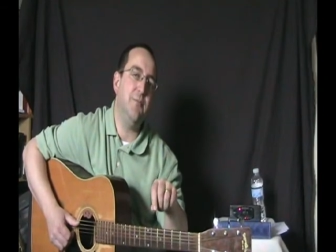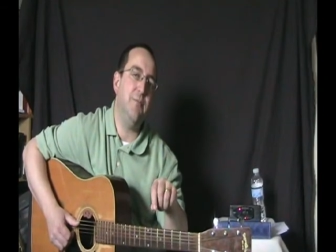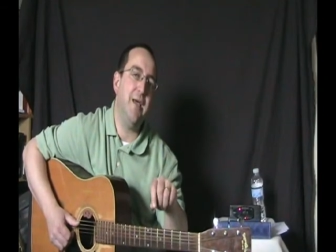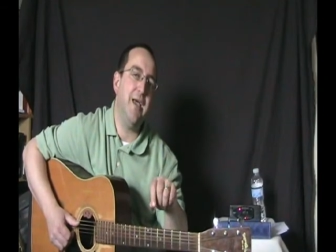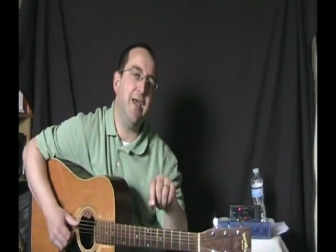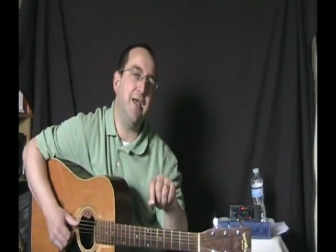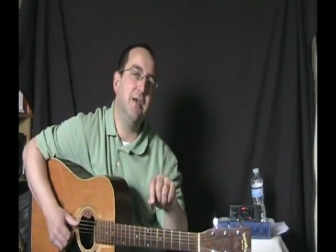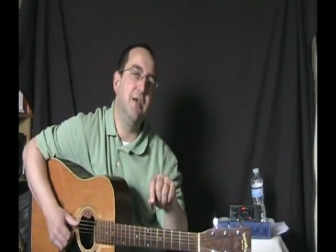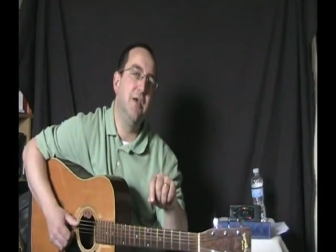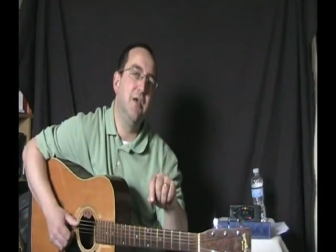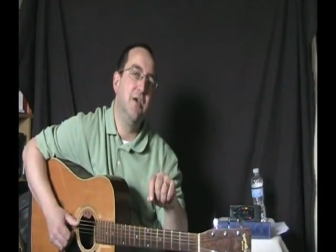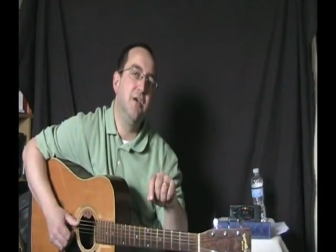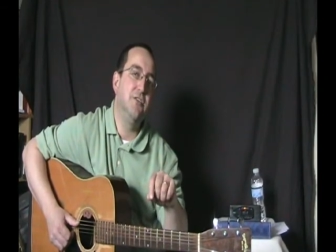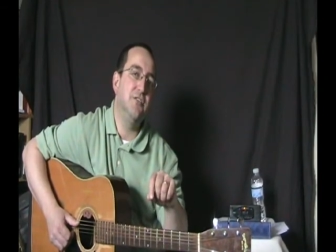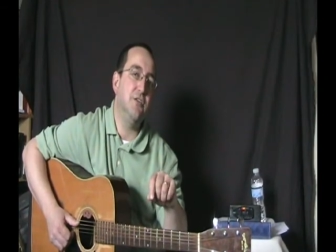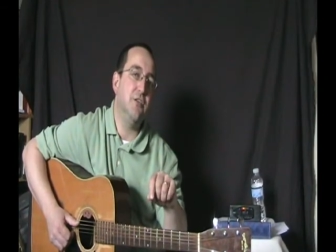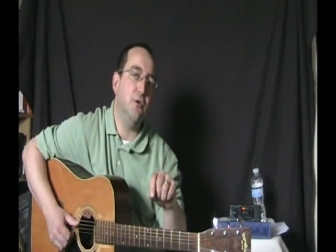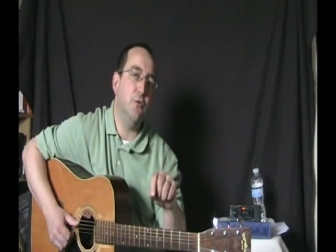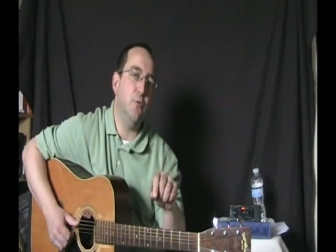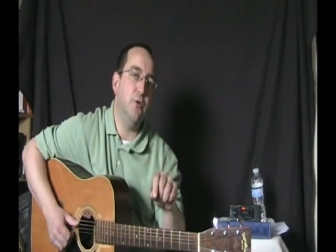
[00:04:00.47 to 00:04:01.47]
peg
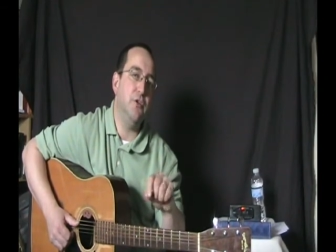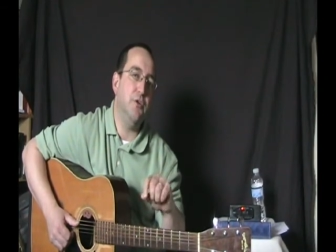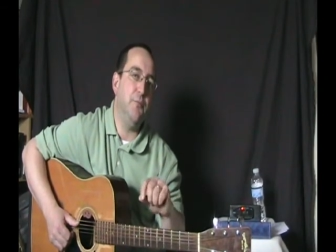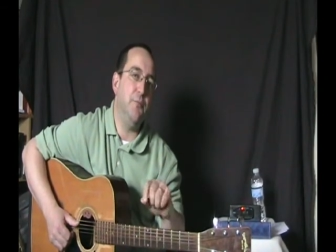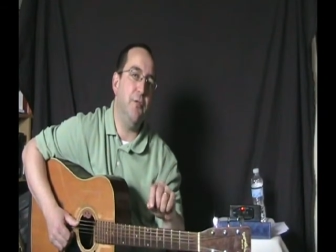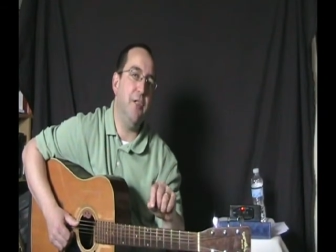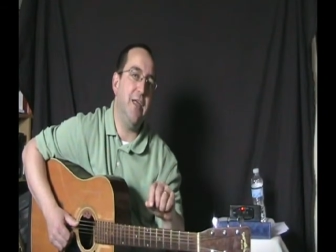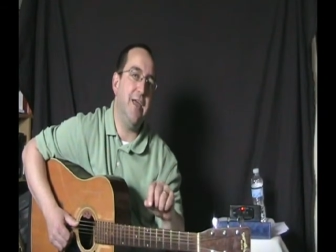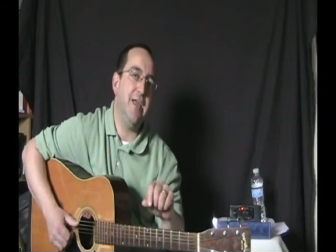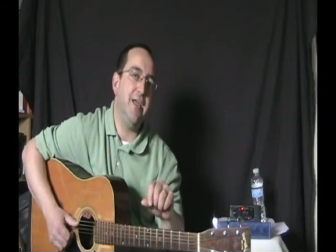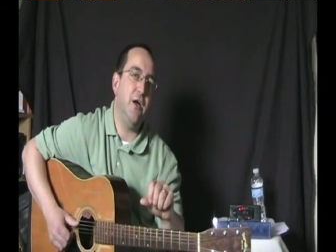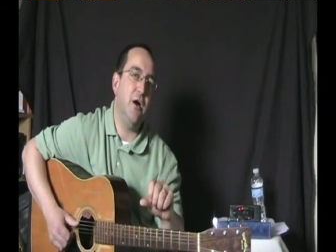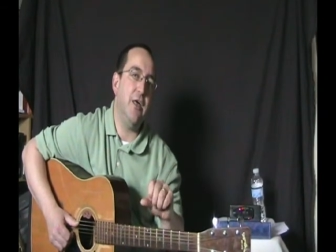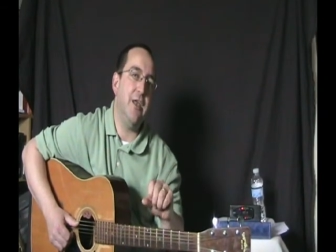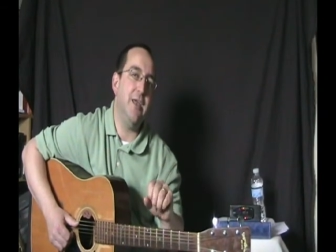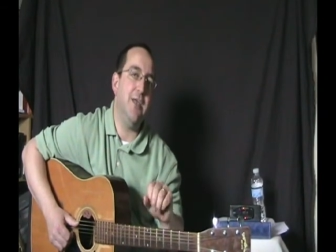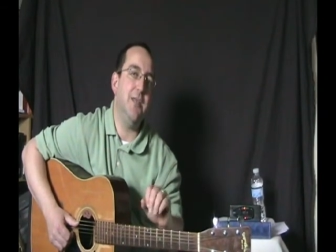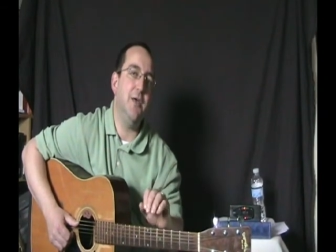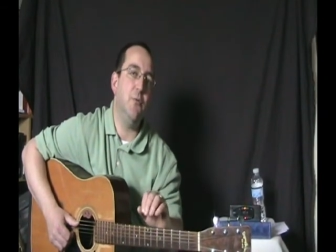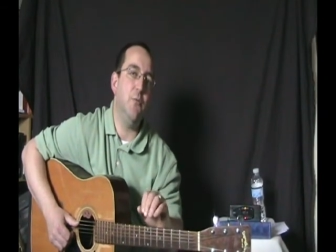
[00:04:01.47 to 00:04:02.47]
so that when you're playing on
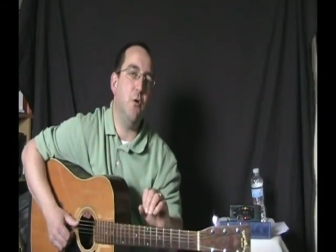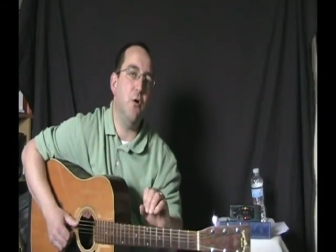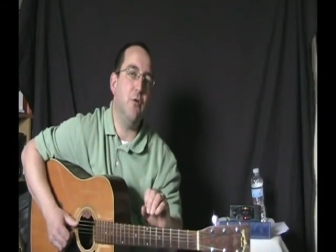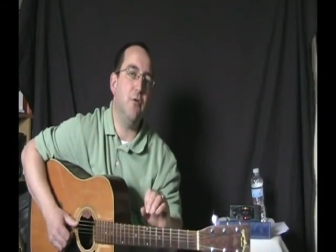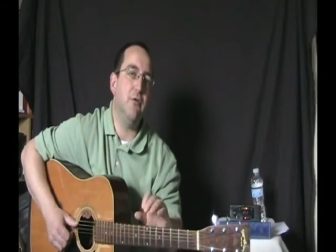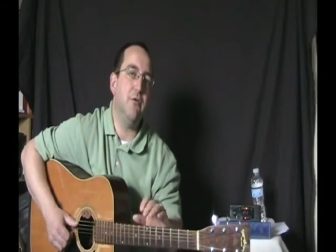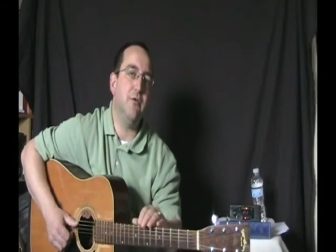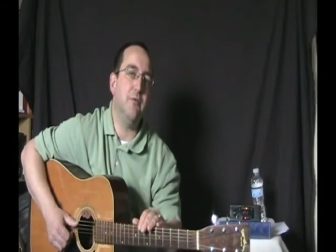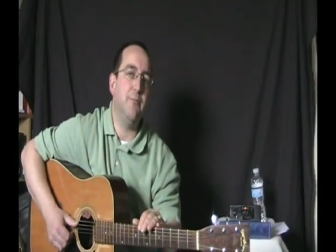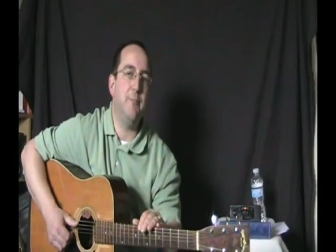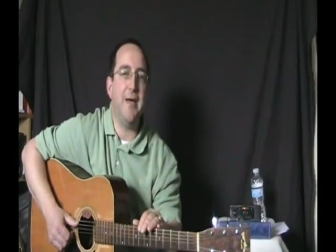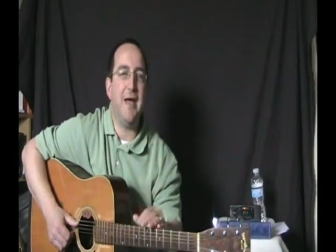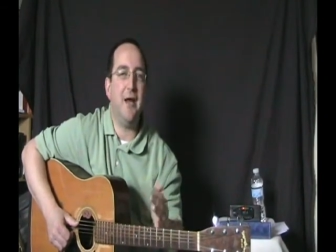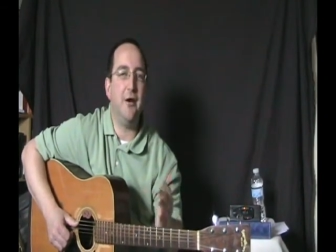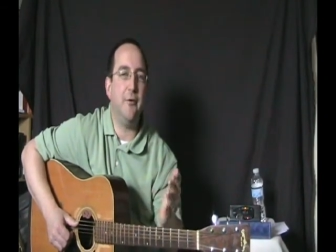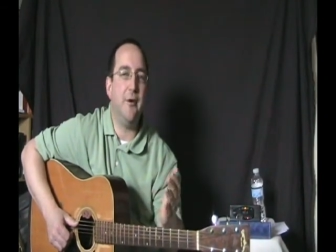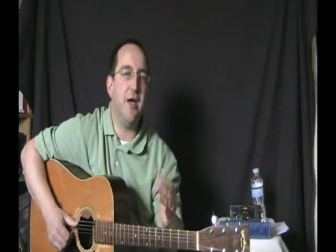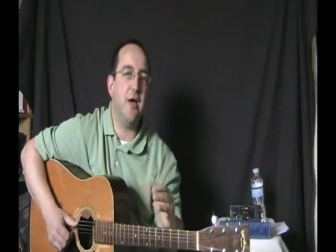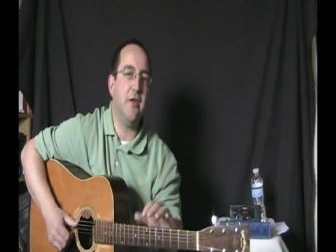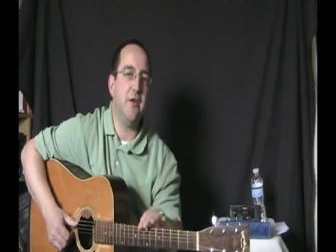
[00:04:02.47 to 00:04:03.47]
it, it won't bang
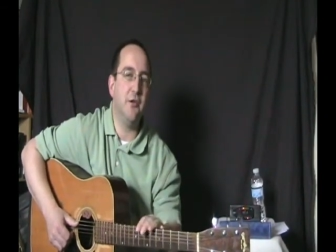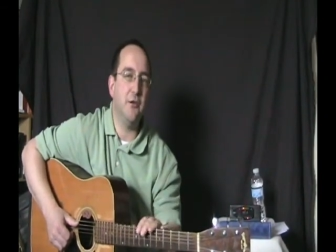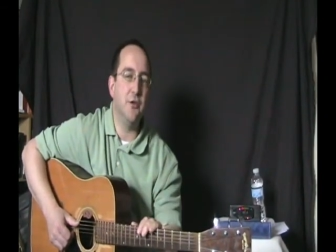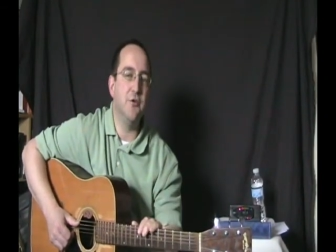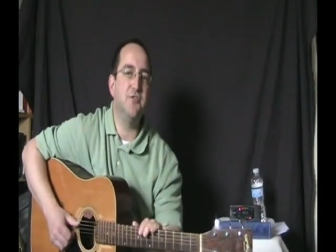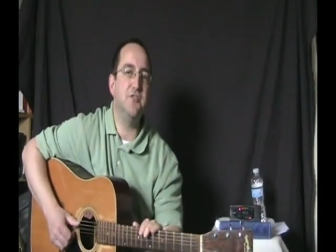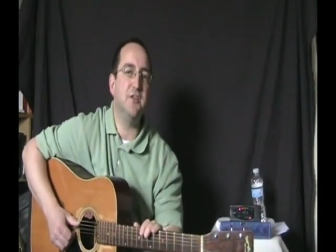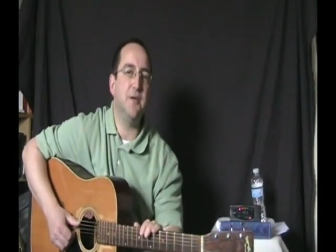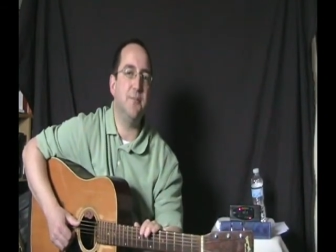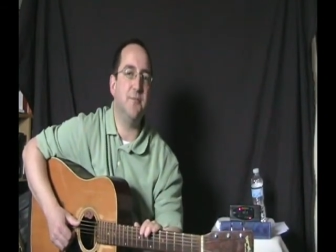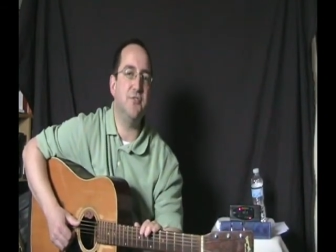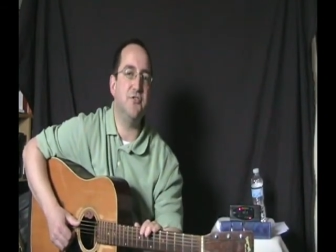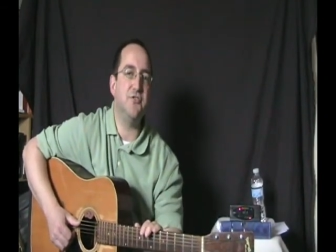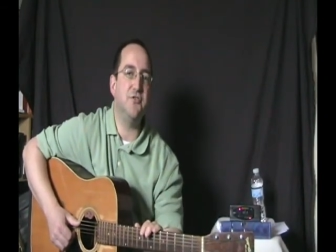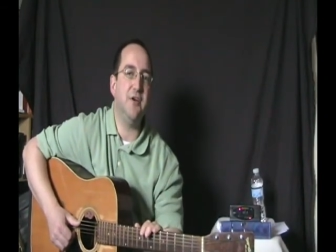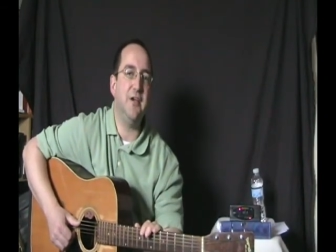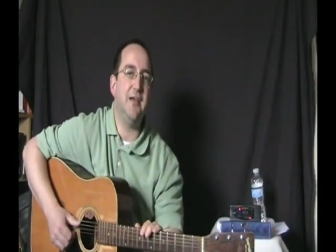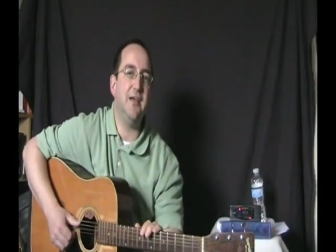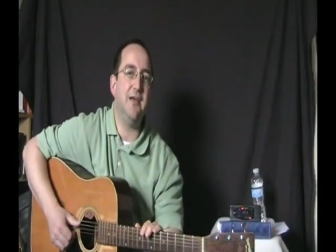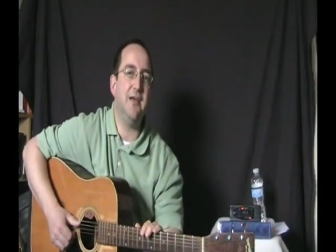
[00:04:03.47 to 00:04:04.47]
around and loosen up the
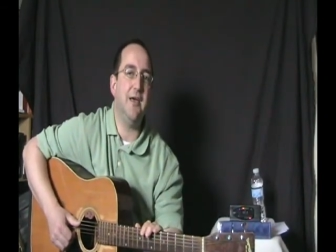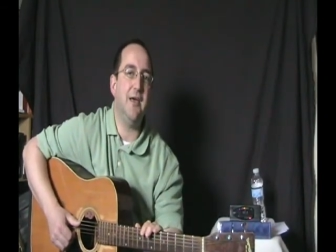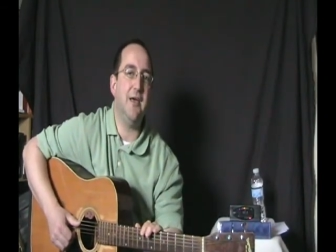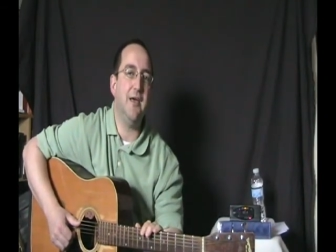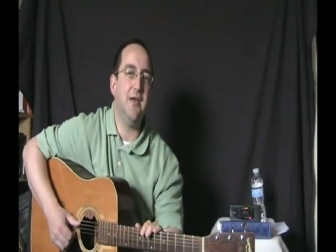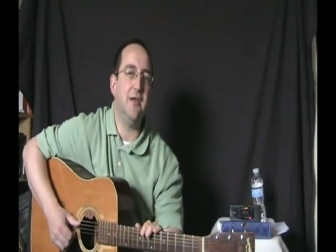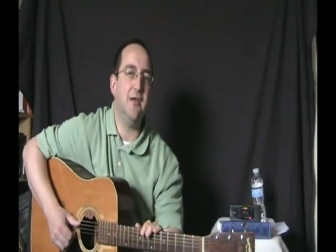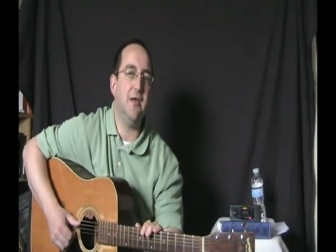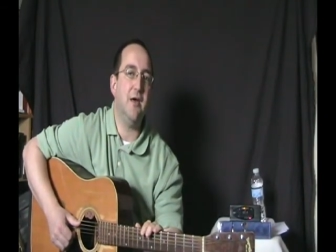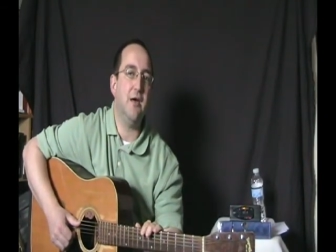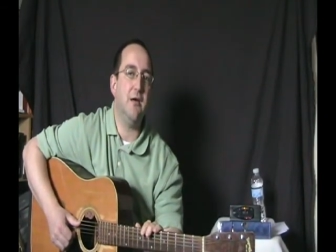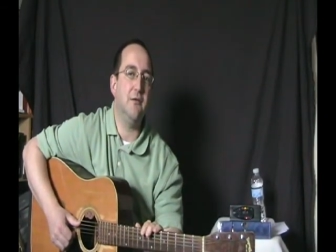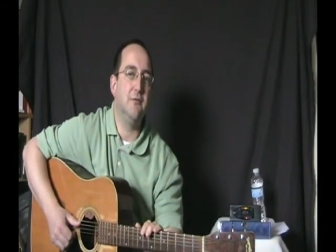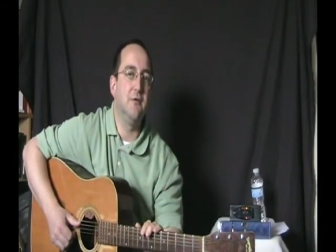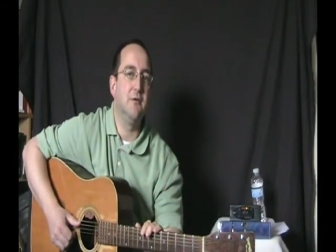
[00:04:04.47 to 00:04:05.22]
string and